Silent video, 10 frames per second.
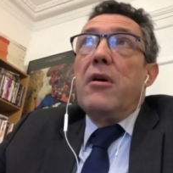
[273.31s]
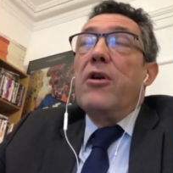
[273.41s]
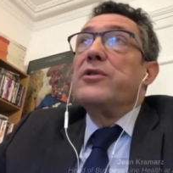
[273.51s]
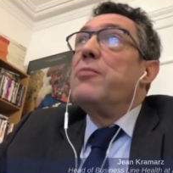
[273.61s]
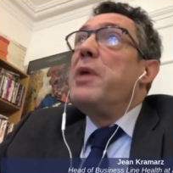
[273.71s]

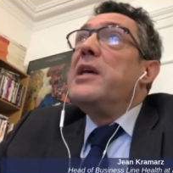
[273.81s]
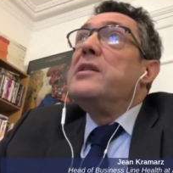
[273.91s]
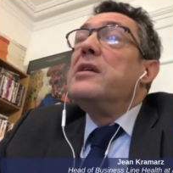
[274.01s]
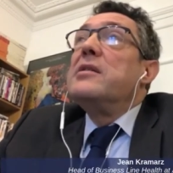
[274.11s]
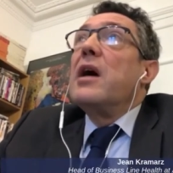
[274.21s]
on the
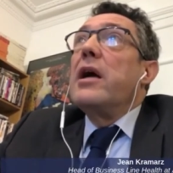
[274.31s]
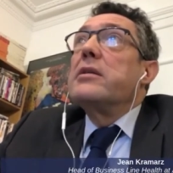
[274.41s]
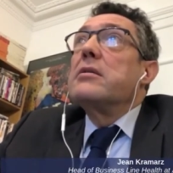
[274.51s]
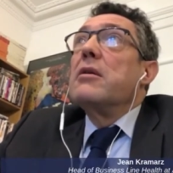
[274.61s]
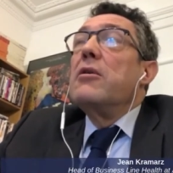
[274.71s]
basis
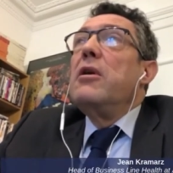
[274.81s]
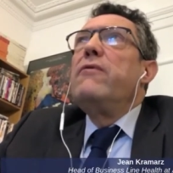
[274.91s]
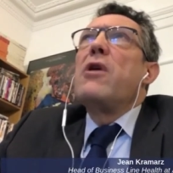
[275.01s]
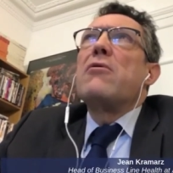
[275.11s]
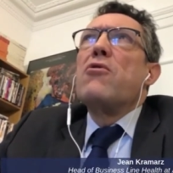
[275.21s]
that
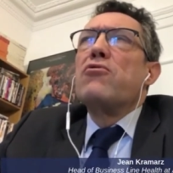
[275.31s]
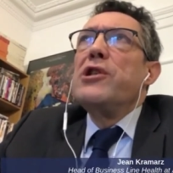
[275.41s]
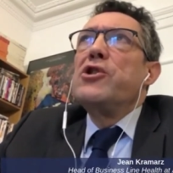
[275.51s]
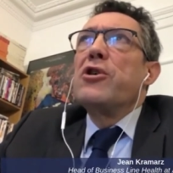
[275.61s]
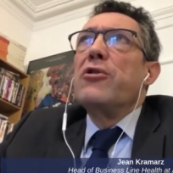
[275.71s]
if you are a
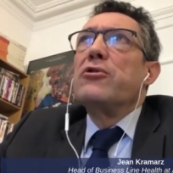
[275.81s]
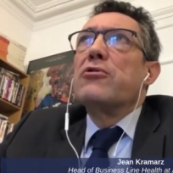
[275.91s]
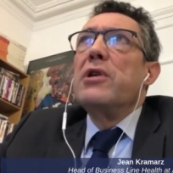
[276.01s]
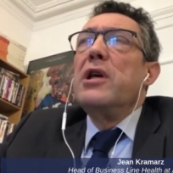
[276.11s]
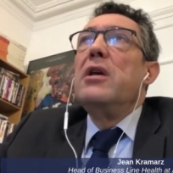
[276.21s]
rich
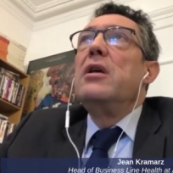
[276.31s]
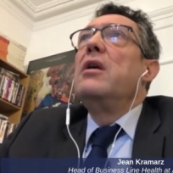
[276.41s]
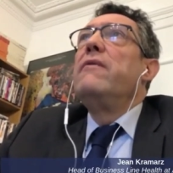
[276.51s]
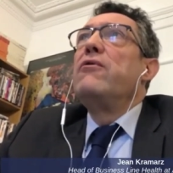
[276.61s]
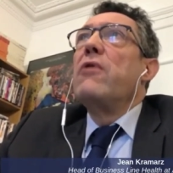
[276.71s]
country,
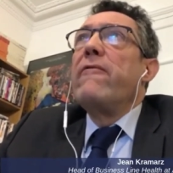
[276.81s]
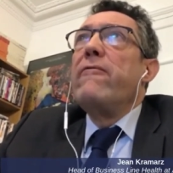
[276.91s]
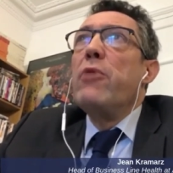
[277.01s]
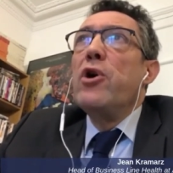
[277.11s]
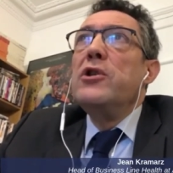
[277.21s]
if you
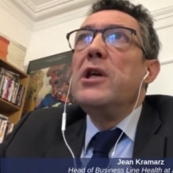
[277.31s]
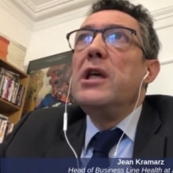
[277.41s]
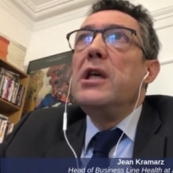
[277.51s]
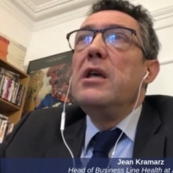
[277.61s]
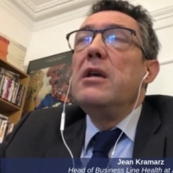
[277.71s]
have
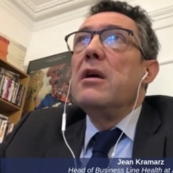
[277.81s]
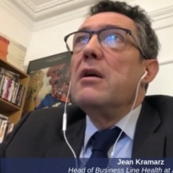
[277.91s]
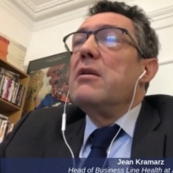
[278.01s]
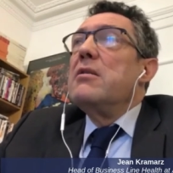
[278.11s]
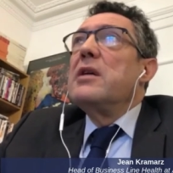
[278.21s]
money,
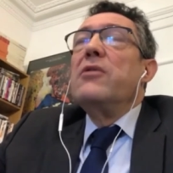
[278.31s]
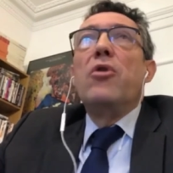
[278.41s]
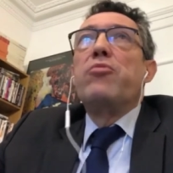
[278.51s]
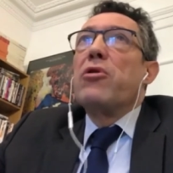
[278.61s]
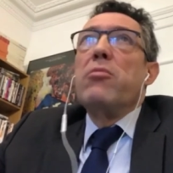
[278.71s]
then
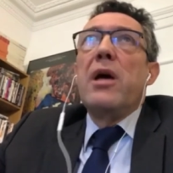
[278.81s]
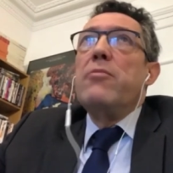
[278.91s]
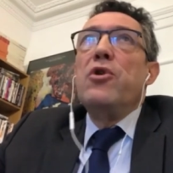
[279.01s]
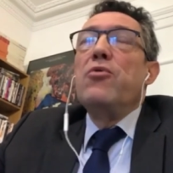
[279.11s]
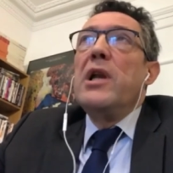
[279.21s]
no
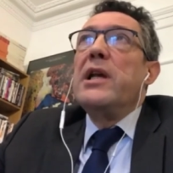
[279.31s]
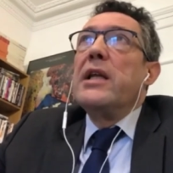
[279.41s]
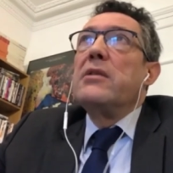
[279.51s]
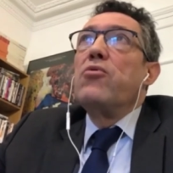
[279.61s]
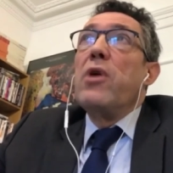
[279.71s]
problem, you will
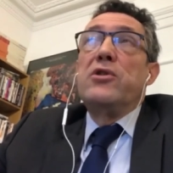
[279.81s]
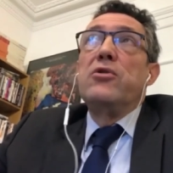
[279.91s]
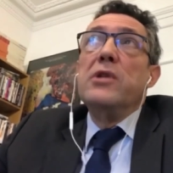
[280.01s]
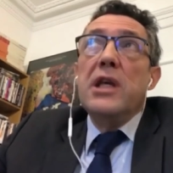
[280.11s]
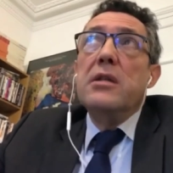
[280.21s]
get
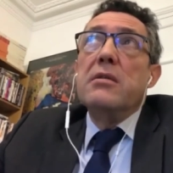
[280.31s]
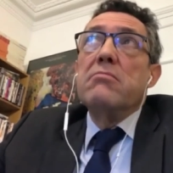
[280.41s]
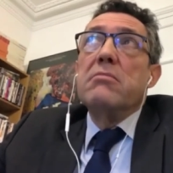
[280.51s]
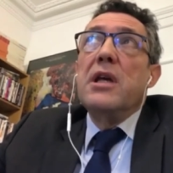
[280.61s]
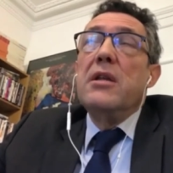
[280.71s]
what you need
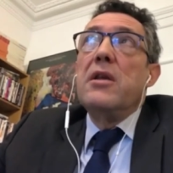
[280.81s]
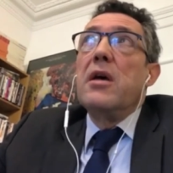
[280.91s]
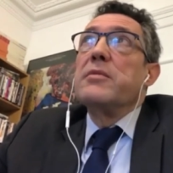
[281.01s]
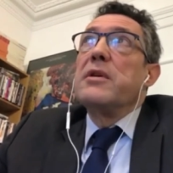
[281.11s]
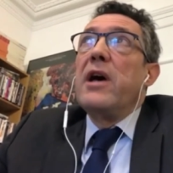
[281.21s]
in
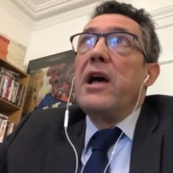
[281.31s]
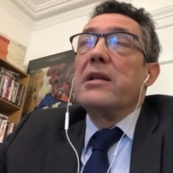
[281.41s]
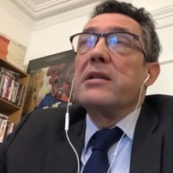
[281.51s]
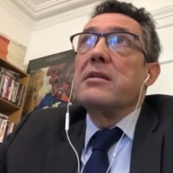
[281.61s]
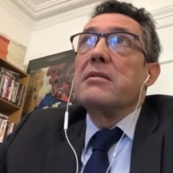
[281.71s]
terms of
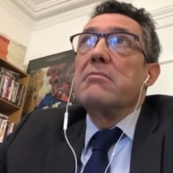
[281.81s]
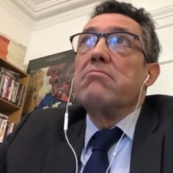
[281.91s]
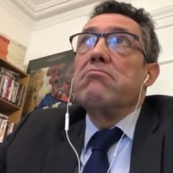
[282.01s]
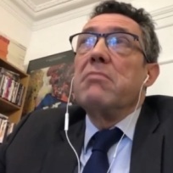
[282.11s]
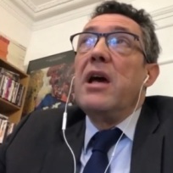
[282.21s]
health.
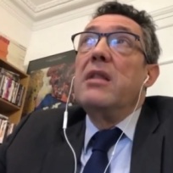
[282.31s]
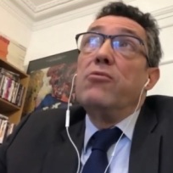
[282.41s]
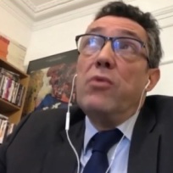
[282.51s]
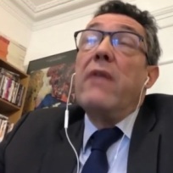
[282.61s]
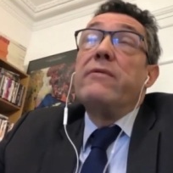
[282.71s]

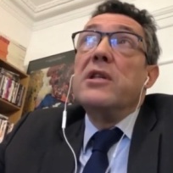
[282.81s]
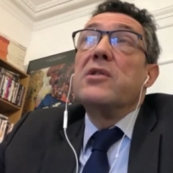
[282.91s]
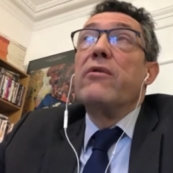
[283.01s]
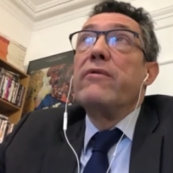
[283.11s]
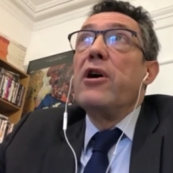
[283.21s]
And we have
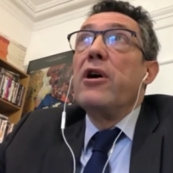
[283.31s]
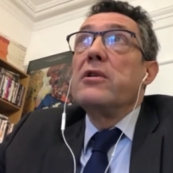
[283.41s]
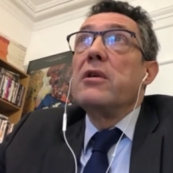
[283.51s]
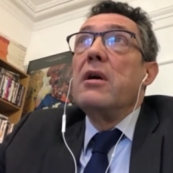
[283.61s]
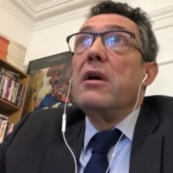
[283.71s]

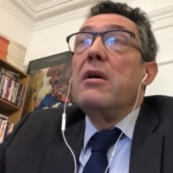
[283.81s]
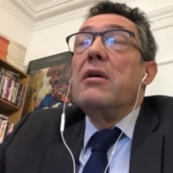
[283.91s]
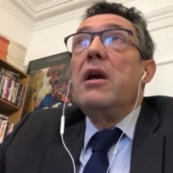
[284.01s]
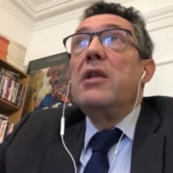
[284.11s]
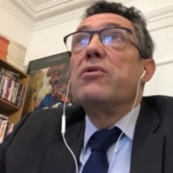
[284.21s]
discovered
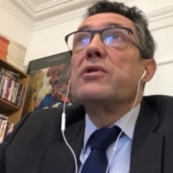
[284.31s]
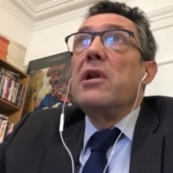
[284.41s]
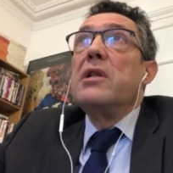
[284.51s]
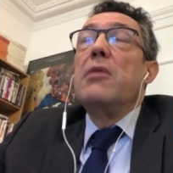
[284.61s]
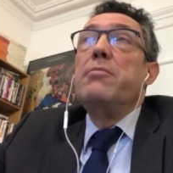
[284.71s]
it was
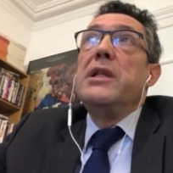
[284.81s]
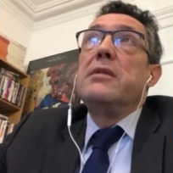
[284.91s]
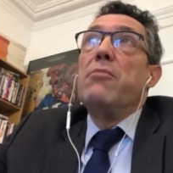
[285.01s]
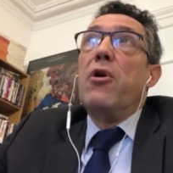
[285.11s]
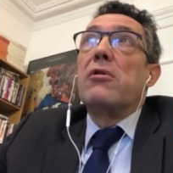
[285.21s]
a little
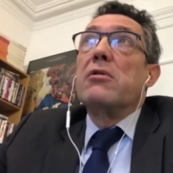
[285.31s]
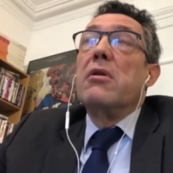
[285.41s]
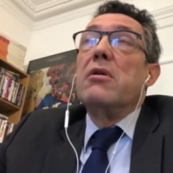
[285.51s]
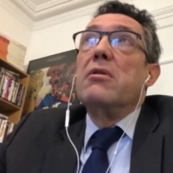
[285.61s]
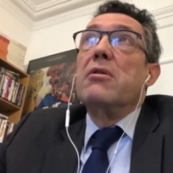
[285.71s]
bit more
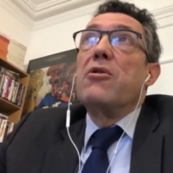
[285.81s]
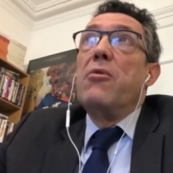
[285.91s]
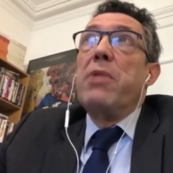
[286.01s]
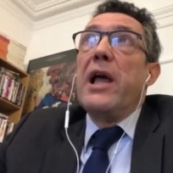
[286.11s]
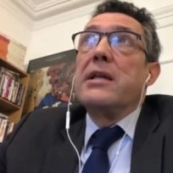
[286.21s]
uh,
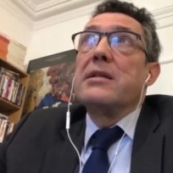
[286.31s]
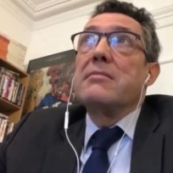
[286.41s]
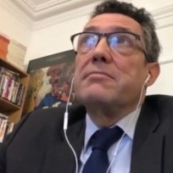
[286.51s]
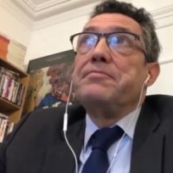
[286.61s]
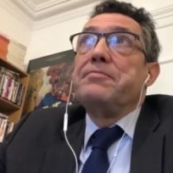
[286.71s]
complex.